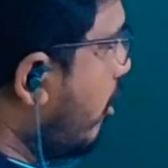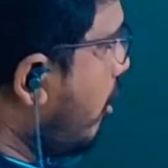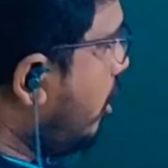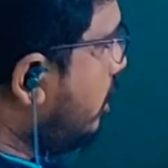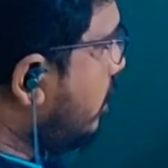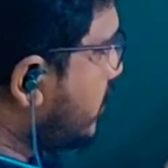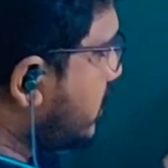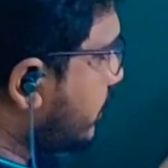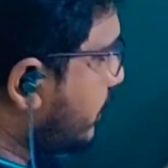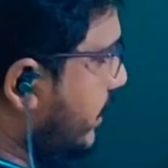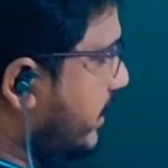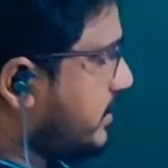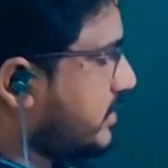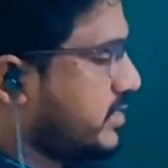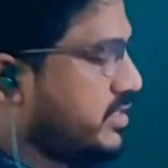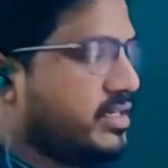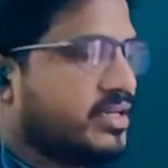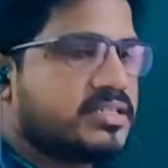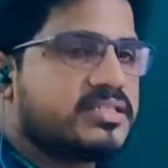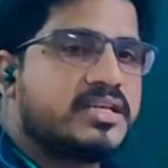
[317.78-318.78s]
all these
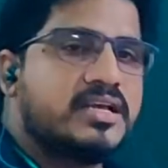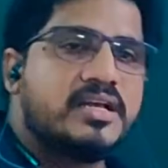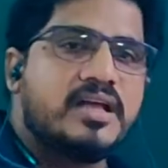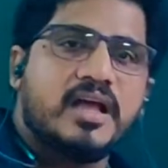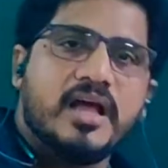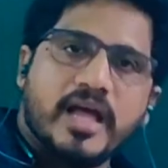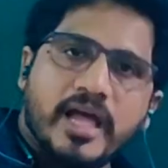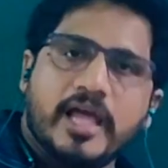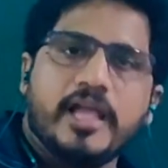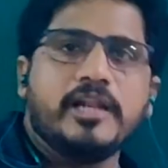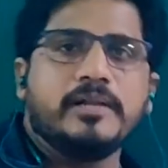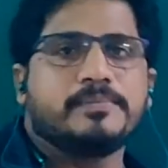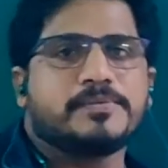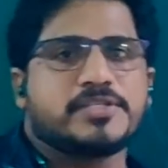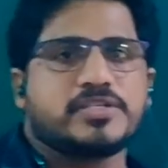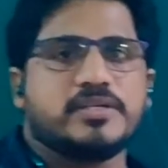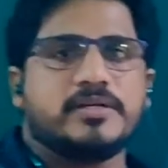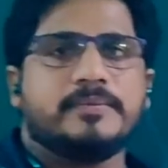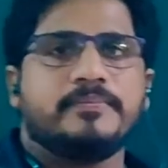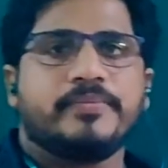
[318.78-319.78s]
factors
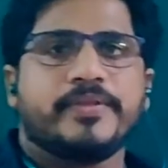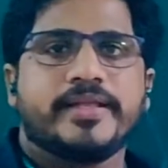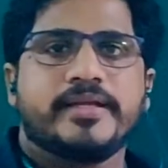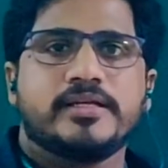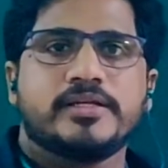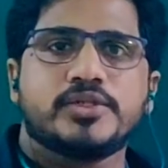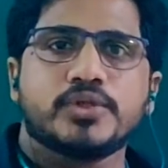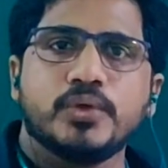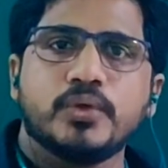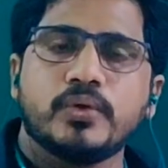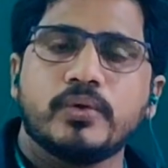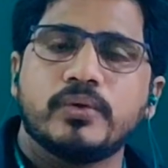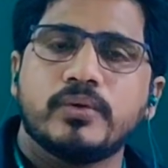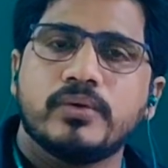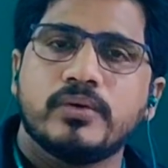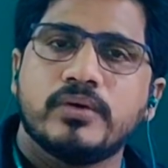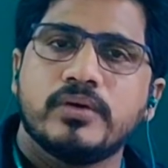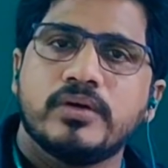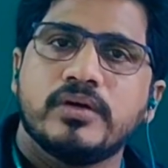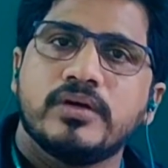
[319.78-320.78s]
helps to
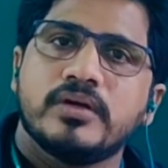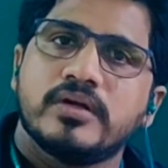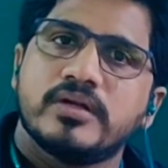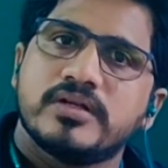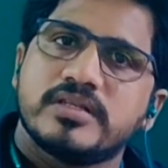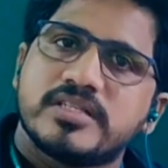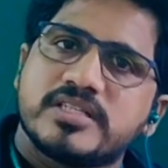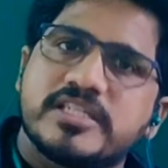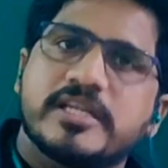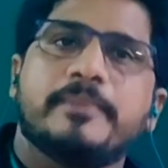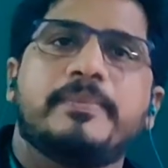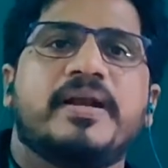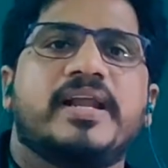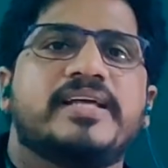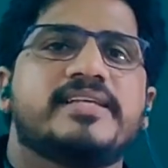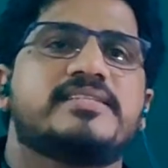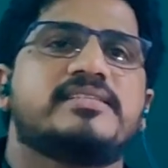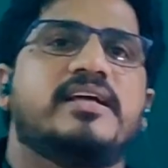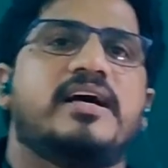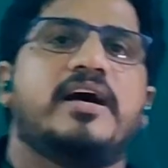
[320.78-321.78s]

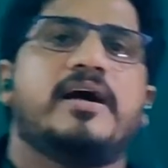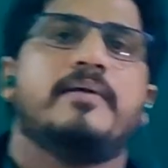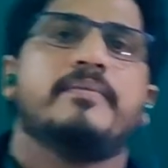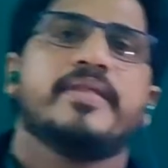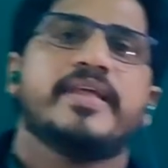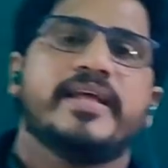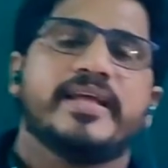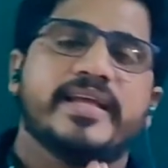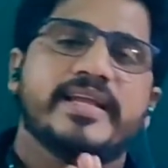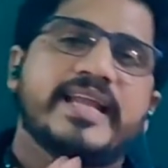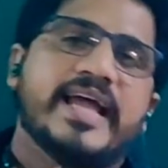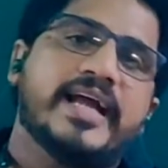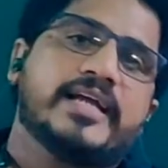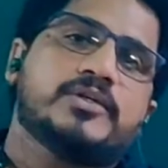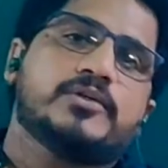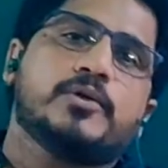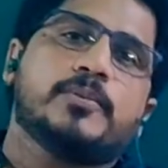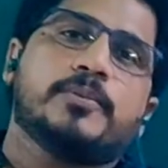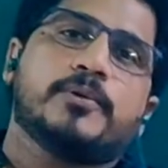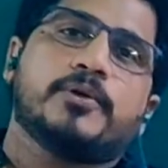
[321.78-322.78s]
stabilize the
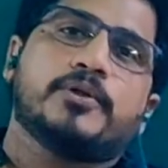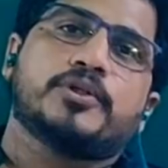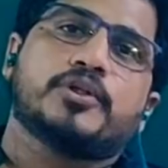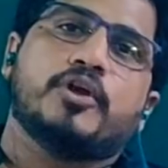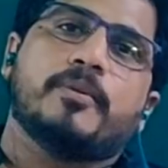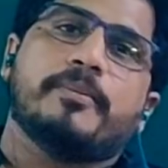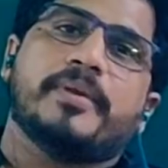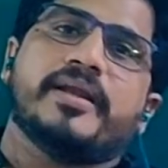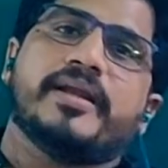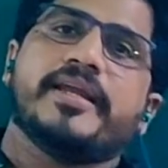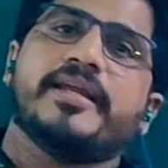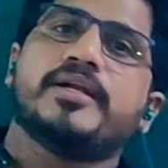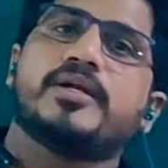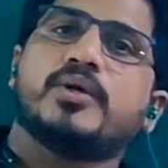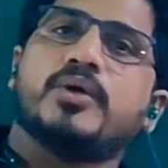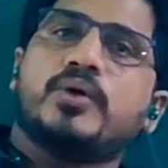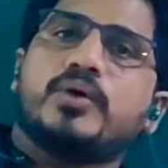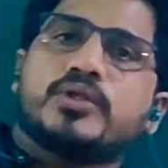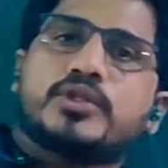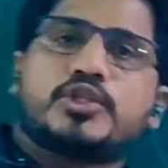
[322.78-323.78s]
inactive prothrombin
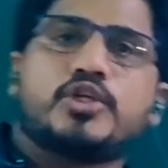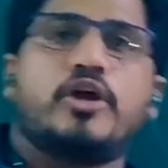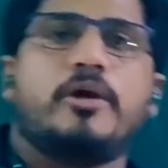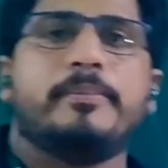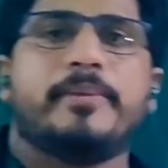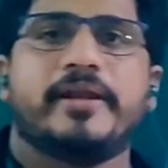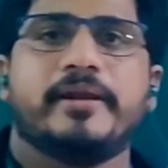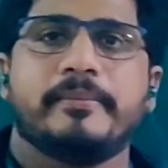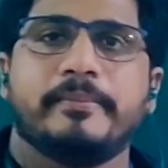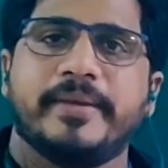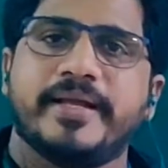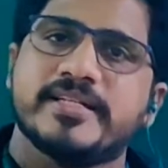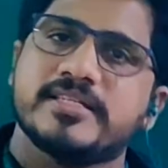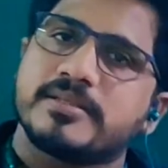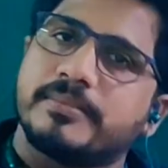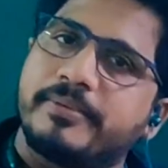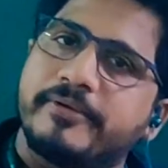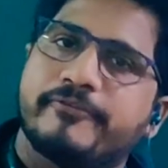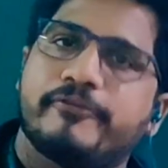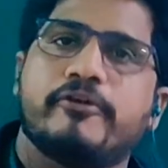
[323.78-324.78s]
into thrombin.
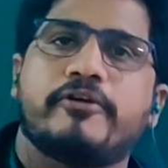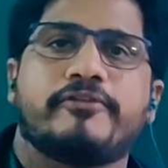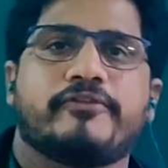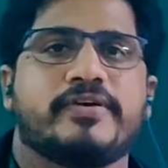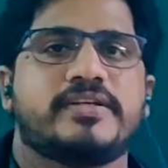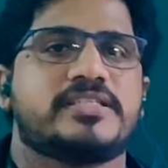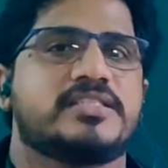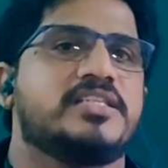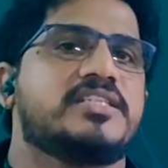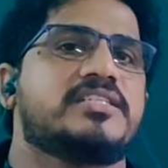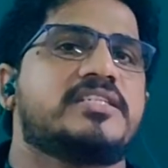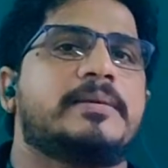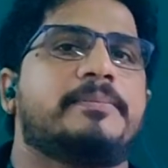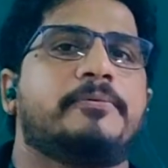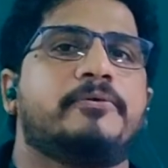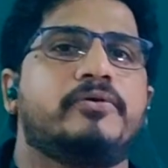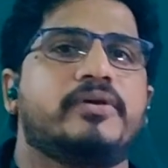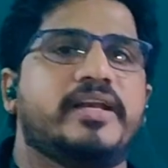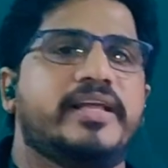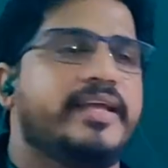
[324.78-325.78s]
Means before first
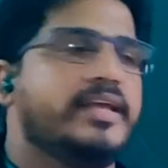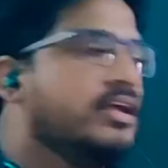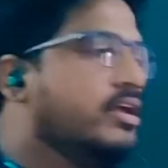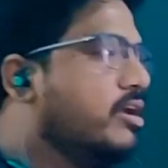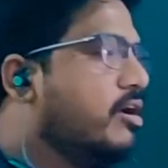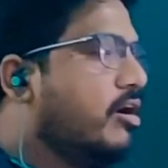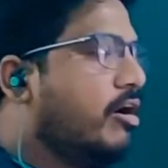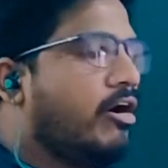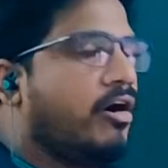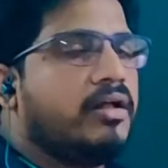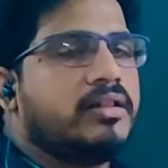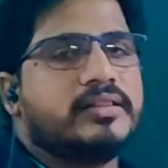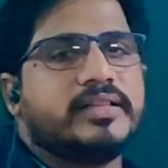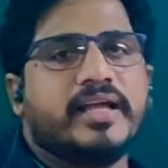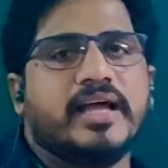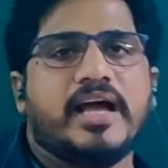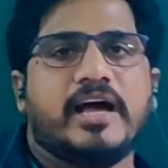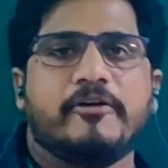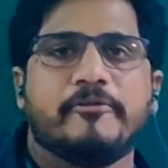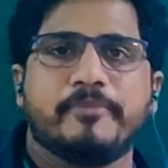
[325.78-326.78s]
step only all
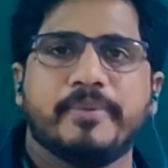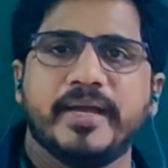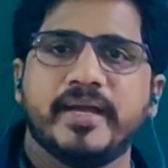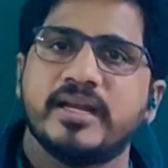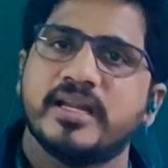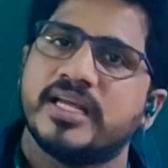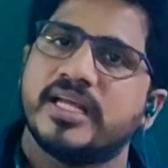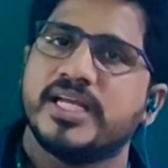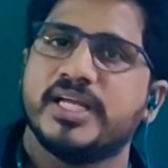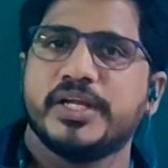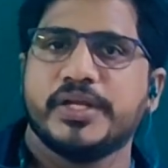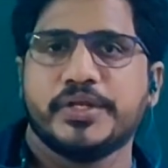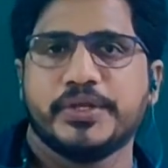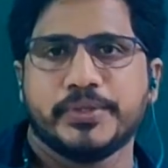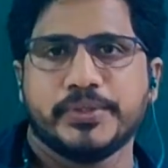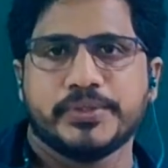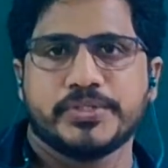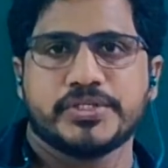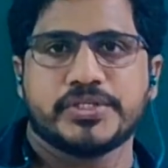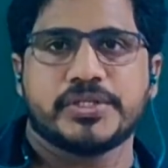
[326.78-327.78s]
they have been
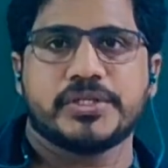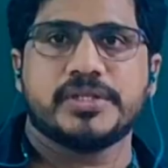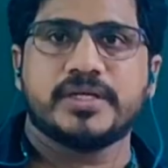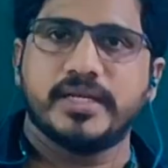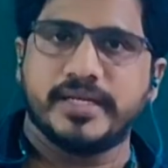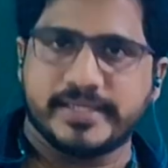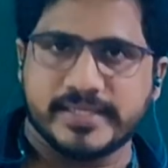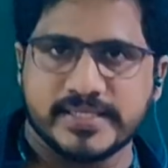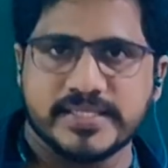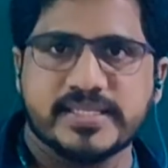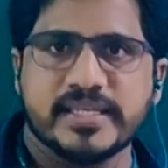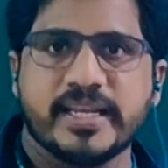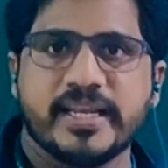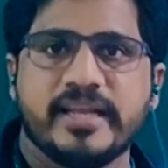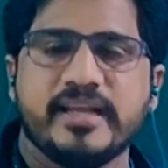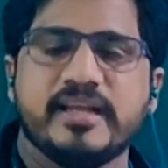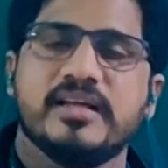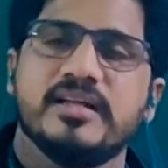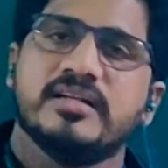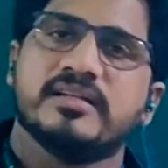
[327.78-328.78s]
used. Let us
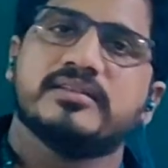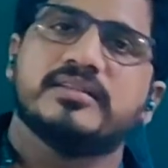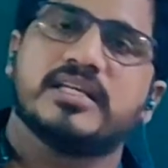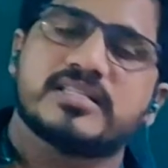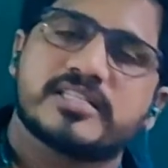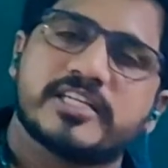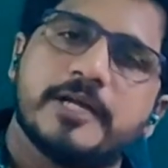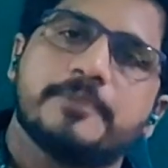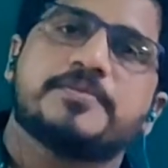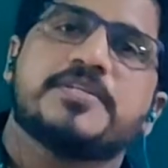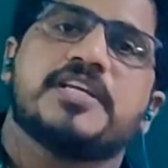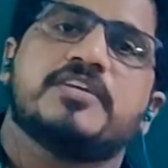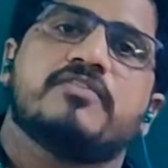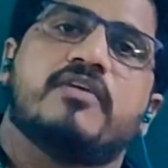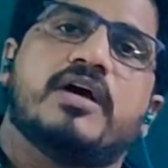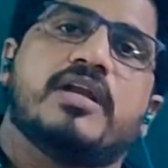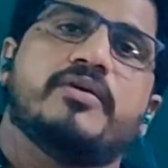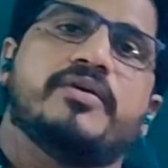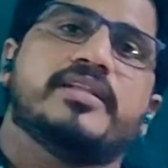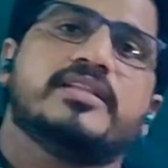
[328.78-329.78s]
see the steps
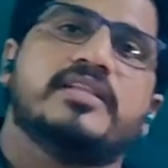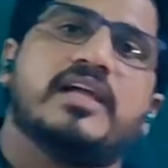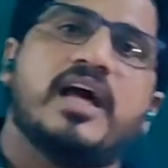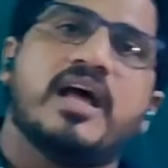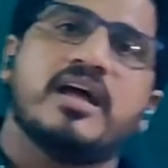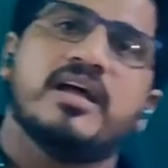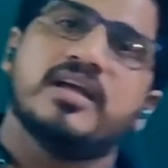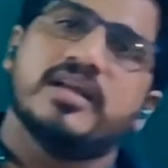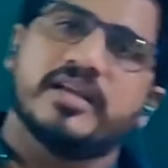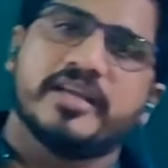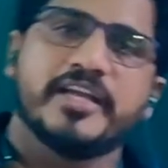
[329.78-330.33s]
involved in the